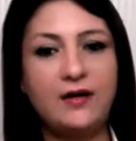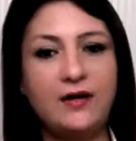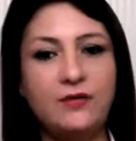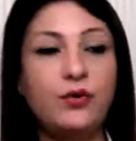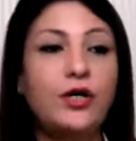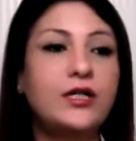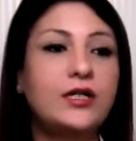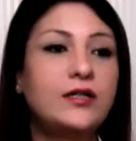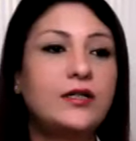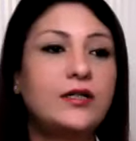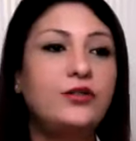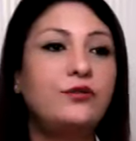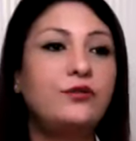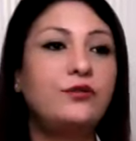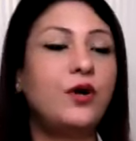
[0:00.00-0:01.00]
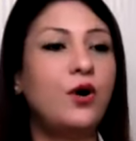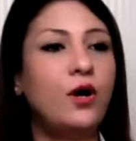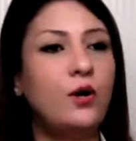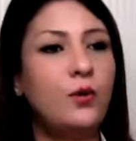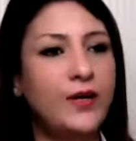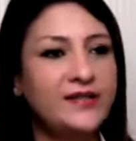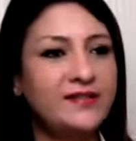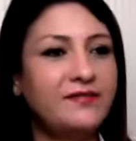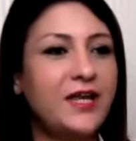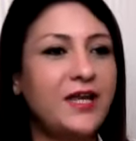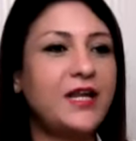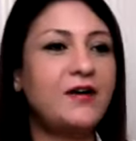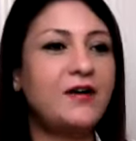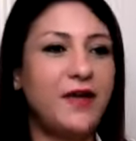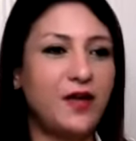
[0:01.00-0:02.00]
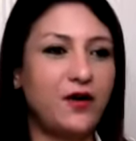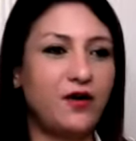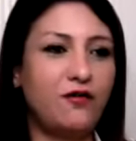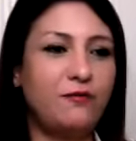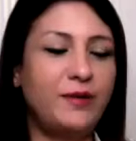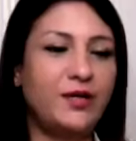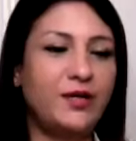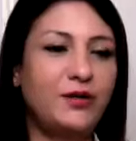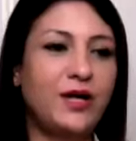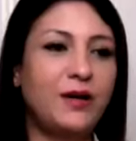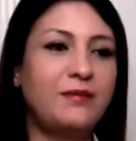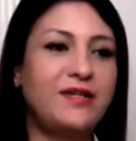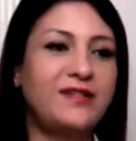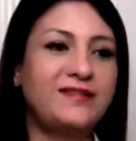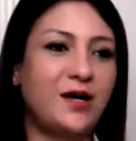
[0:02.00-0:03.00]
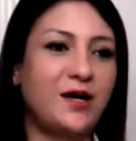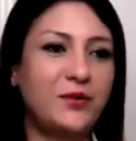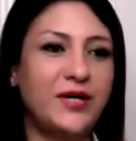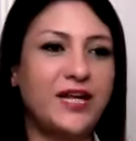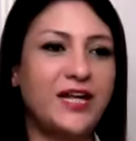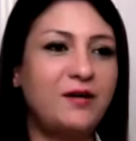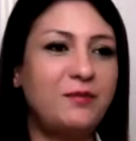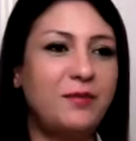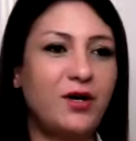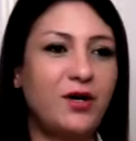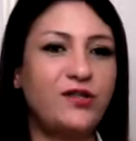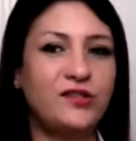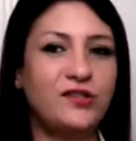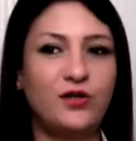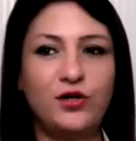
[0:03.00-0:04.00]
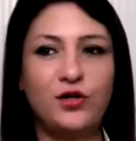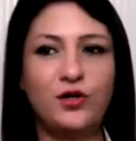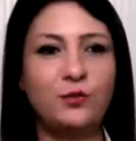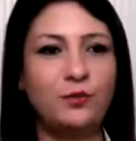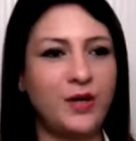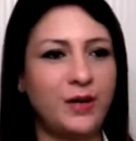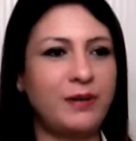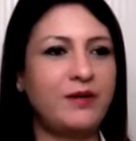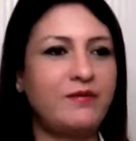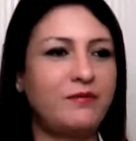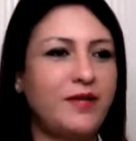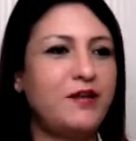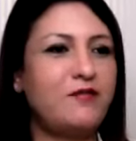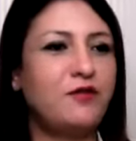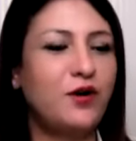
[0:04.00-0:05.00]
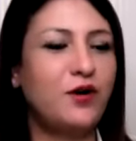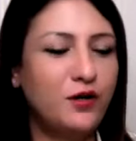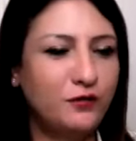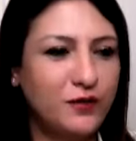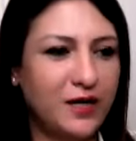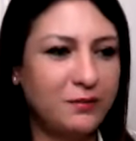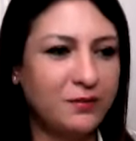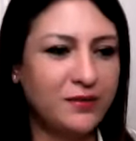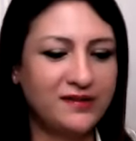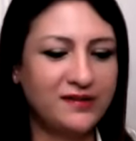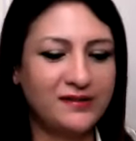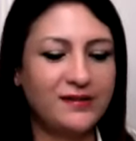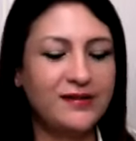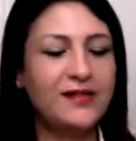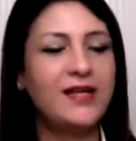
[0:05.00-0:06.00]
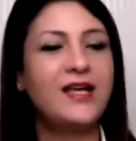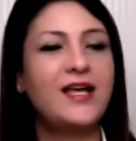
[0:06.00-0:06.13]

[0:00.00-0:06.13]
and what you were always very aware of, but you kept discounting it because, you may be very fond of that person.